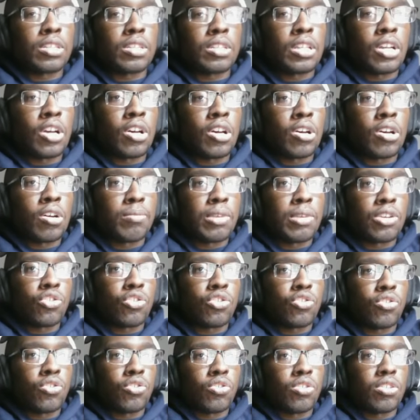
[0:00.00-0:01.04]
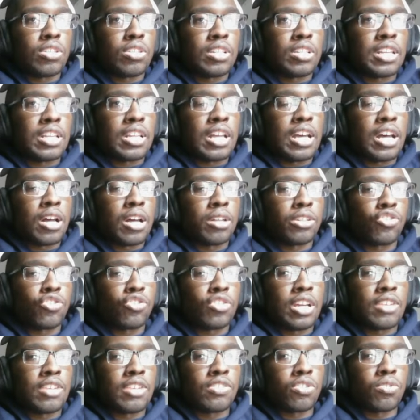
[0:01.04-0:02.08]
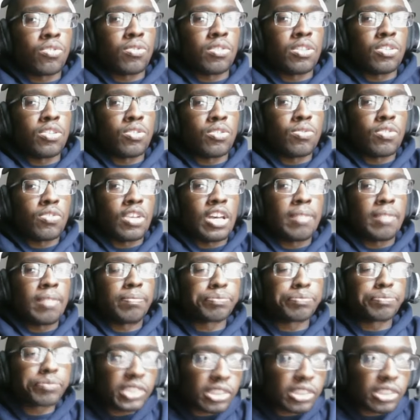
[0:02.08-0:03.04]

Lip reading: then I'll make sure that I'll let you guys know in due time.